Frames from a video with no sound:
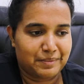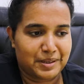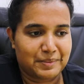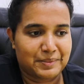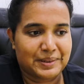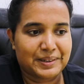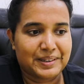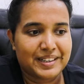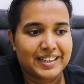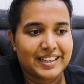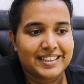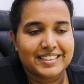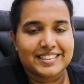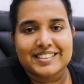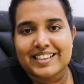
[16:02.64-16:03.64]
people.
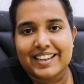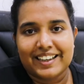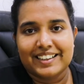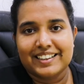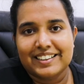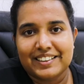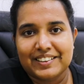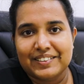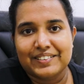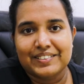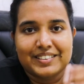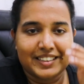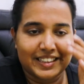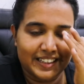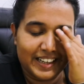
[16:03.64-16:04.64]
Just kind of, you
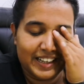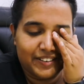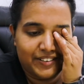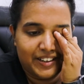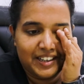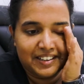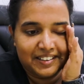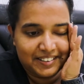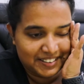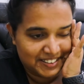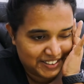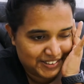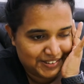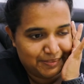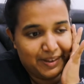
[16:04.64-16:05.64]
know, did like a
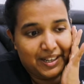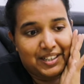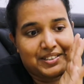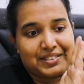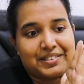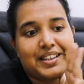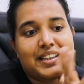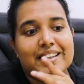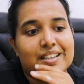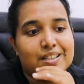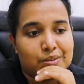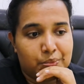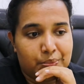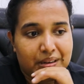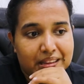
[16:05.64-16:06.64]
recon to make sure that there's
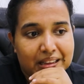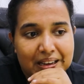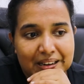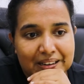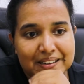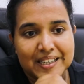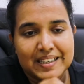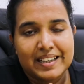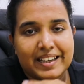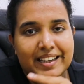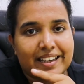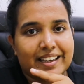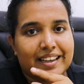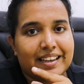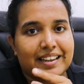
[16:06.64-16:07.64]
nobody there.
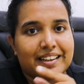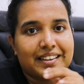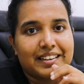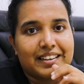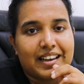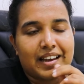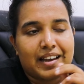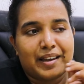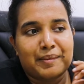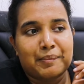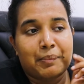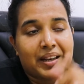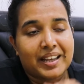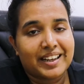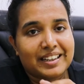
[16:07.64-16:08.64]
And I'm
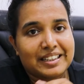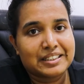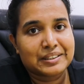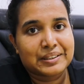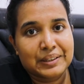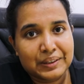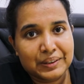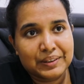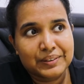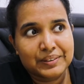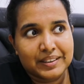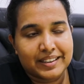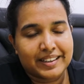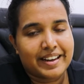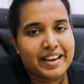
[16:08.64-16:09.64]
planning to go
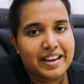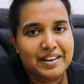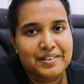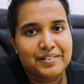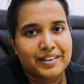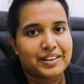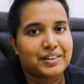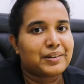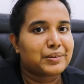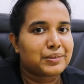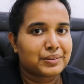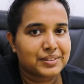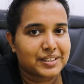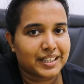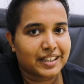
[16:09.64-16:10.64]
now and
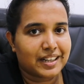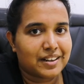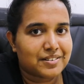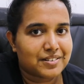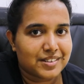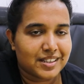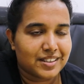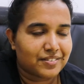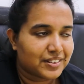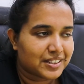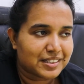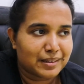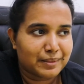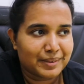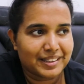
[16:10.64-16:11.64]
also check it out to see if there's
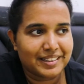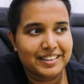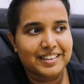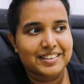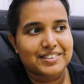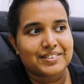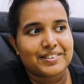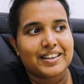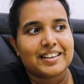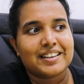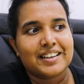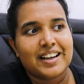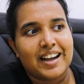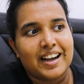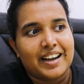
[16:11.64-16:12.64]
anybody there so that
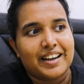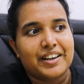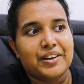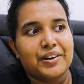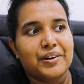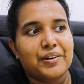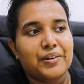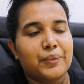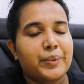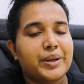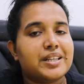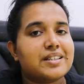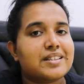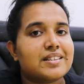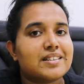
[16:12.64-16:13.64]
I know
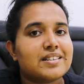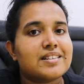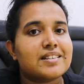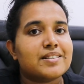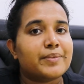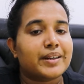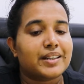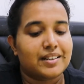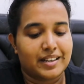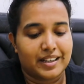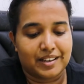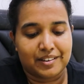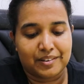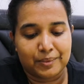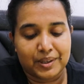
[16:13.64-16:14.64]

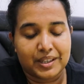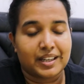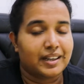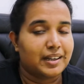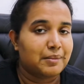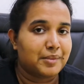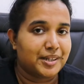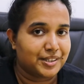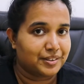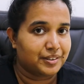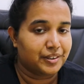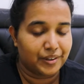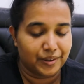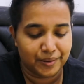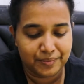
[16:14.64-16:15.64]
what time I should
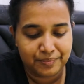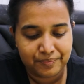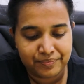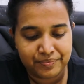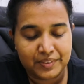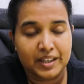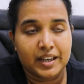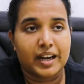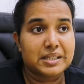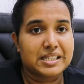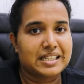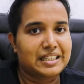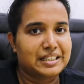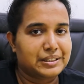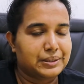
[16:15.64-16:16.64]
go. Because
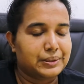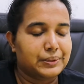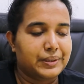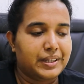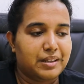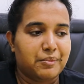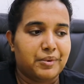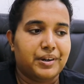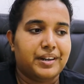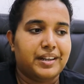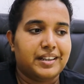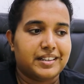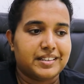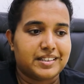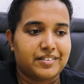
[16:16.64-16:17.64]
I like to go in the
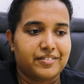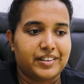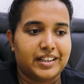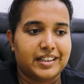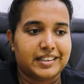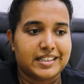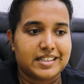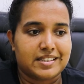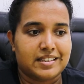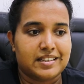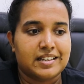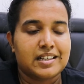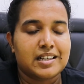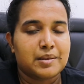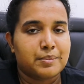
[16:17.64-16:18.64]
morning because I feel like that's
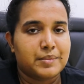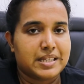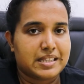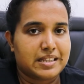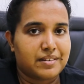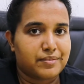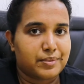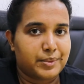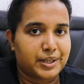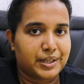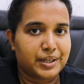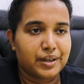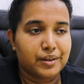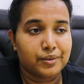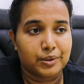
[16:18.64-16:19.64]
the best time for me to
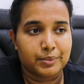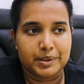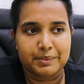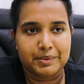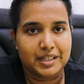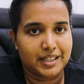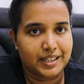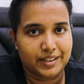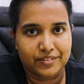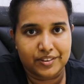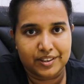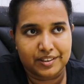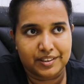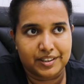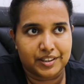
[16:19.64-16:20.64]
go. Or maybe
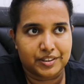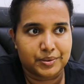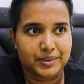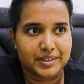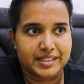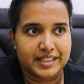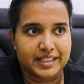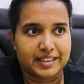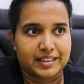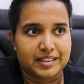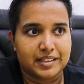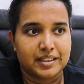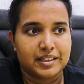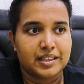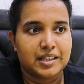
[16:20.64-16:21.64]
even towards like
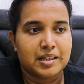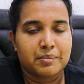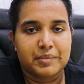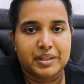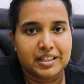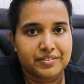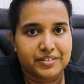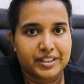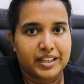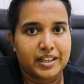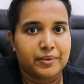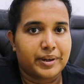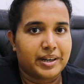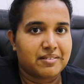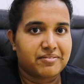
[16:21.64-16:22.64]
the middle of the day
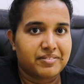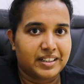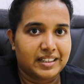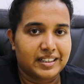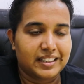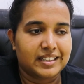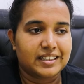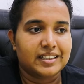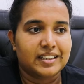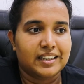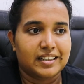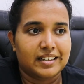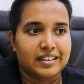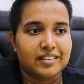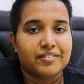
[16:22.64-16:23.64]
when I'm feeling
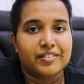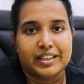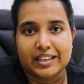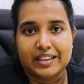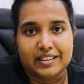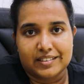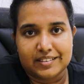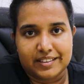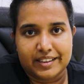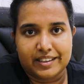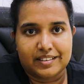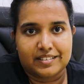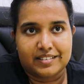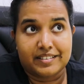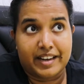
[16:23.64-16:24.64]
very
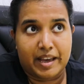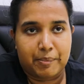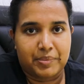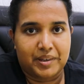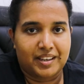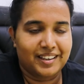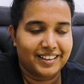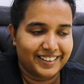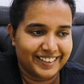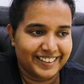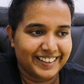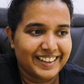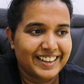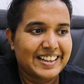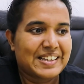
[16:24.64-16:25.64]
nappy.
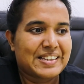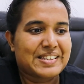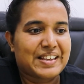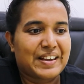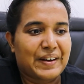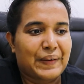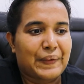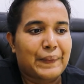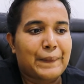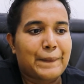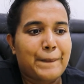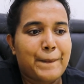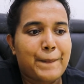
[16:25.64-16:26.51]
So